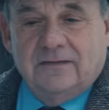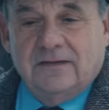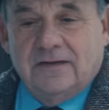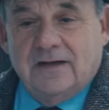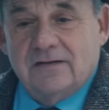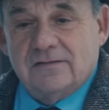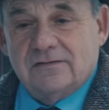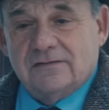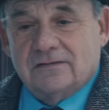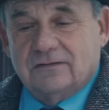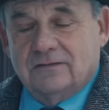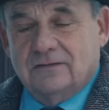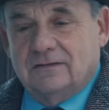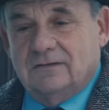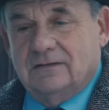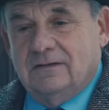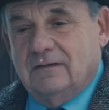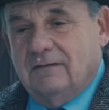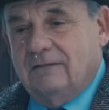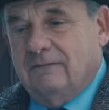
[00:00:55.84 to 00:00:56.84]
The answer
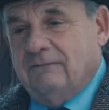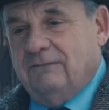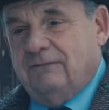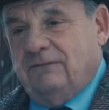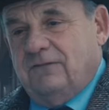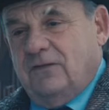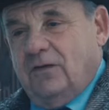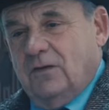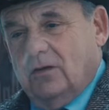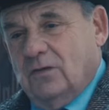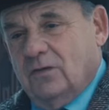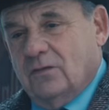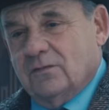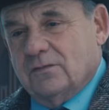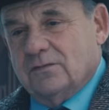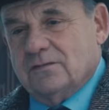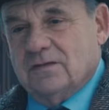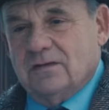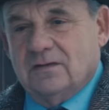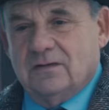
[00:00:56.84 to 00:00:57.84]

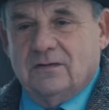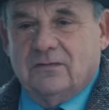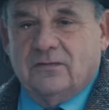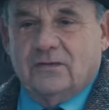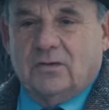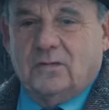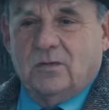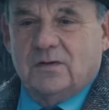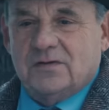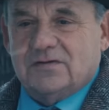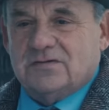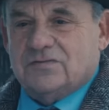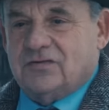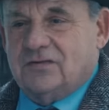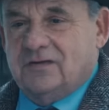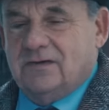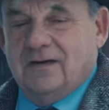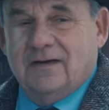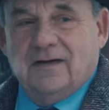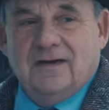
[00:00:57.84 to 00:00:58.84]
follows the
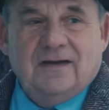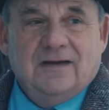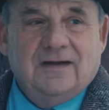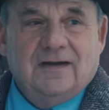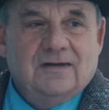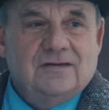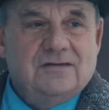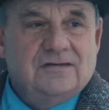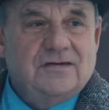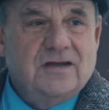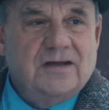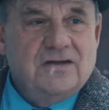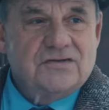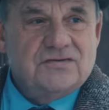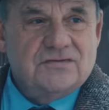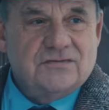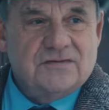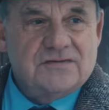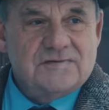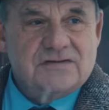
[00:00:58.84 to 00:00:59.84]
question. It's
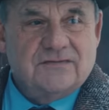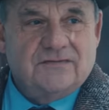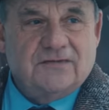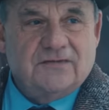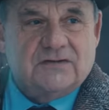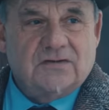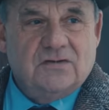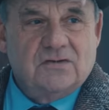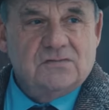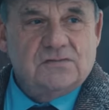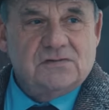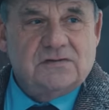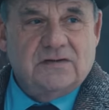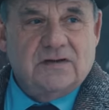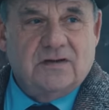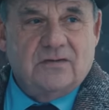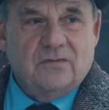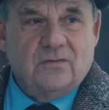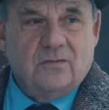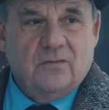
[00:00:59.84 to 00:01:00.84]
dangerous if it goes
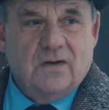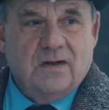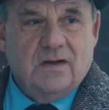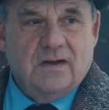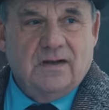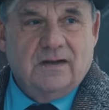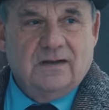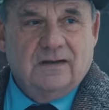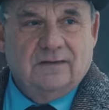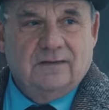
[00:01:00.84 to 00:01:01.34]
the other way.